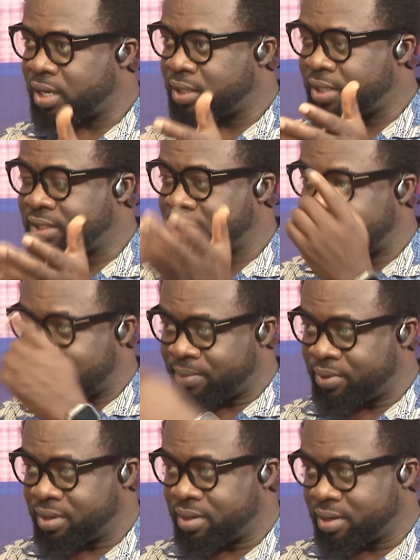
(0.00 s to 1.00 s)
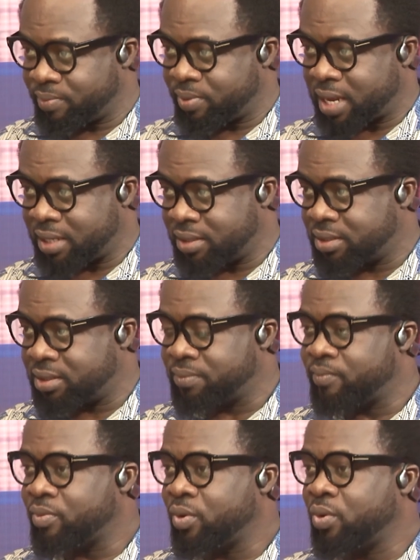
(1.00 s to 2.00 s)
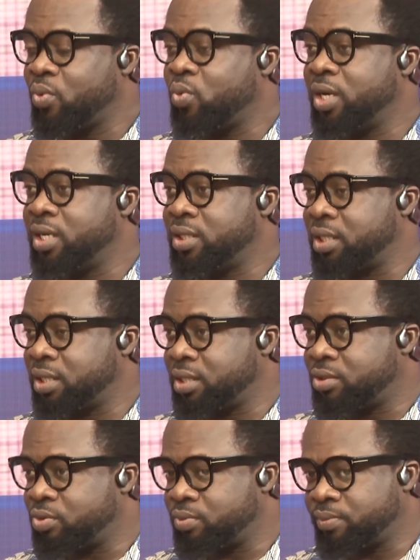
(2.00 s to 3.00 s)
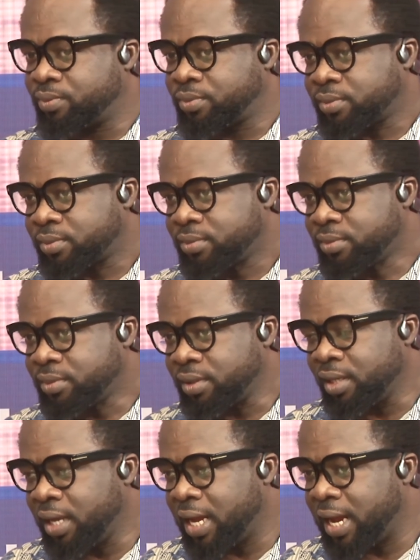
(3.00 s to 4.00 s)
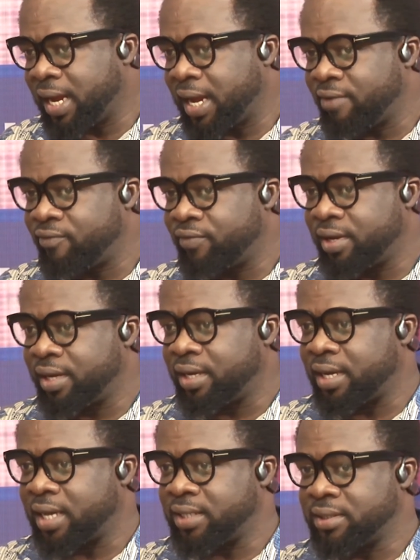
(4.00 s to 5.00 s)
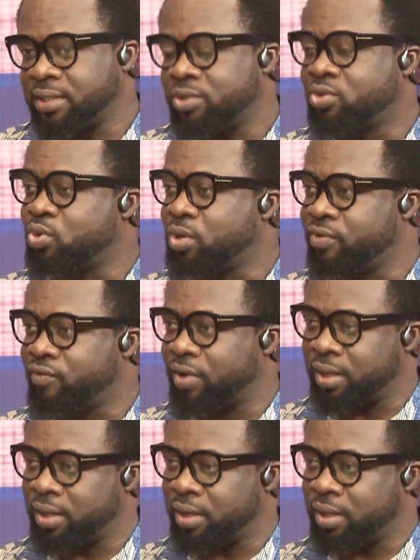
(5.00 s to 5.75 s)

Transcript: there's a lab in the plant where they take it to. I have, as a school leaver,